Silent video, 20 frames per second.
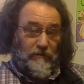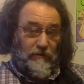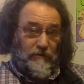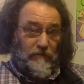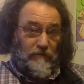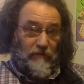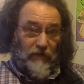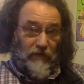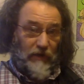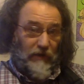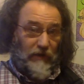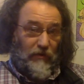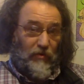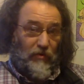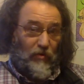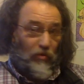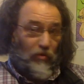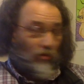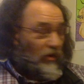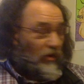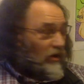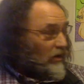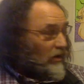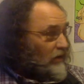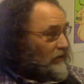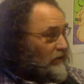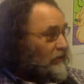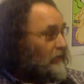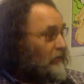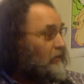right,
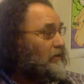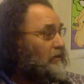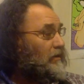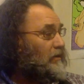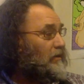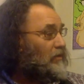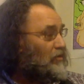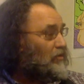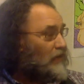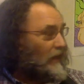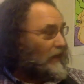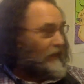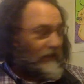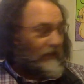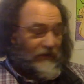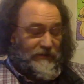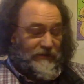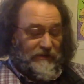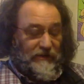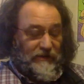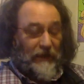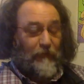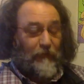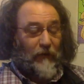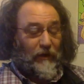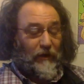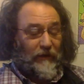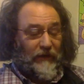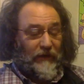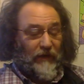1, and then this is like
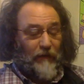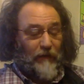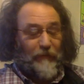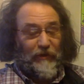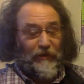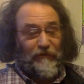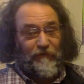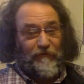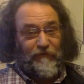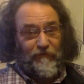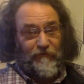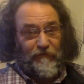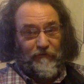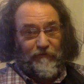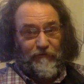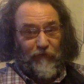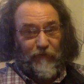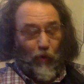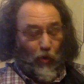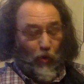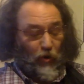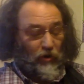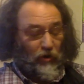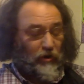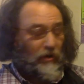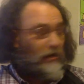right on the upbeat of 4,